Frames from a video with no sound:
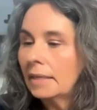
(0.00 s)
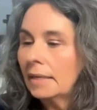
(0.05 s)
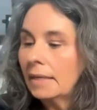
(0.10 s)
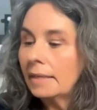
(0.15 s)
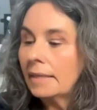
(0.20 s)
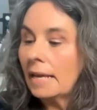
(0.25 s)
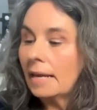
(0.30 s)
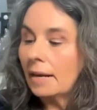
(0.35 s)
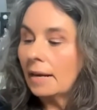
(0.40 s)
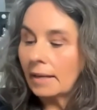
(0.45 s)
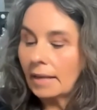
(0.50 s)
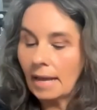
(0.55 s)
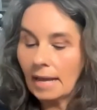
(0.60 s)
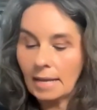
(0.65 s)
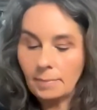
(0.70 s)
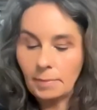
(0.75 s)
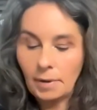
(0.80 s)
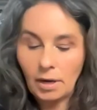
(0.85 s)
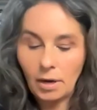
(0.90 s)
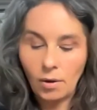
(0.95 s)
Then I
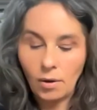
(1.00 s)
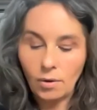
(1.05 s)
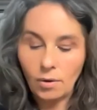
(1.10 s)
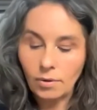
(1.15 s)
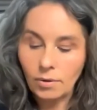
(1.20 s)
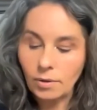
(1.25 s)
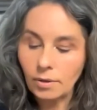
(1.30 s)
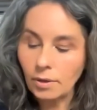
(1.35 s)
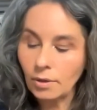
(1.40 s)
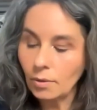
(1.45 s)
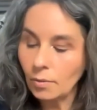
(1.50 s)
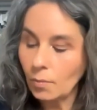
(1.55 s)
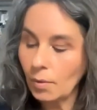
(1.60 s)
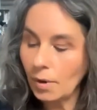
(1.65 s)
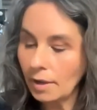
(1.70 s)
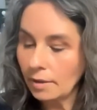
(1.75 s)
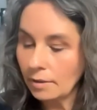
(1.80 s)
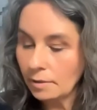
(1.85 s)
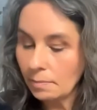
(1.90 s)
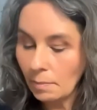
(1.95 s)
came along
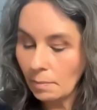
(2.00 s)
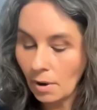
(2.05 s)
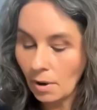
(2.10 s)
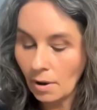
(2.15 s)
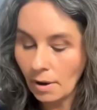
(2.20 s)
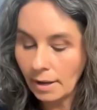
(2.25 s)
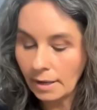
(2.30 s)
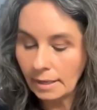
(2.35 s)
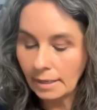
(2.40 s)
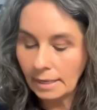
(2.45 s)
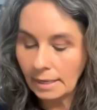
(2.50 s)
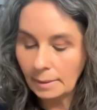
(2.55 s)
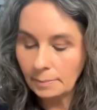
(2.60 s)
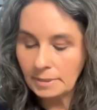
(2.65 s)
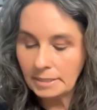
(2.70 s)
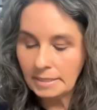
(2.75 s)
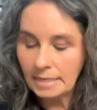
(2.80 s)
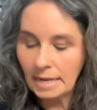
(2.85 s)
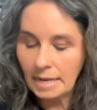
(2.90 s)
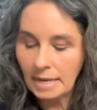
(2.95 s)
with my
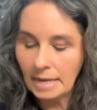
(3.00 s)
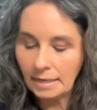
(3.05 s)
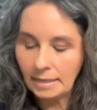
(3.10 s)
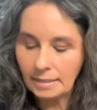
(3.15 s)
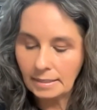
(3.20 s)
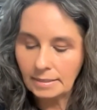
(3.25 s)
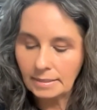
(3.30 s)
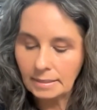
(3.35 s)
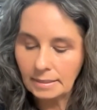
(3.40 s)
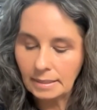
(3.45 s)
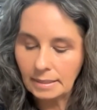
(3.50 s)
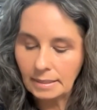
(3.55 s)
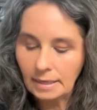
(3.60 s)
lipsticks,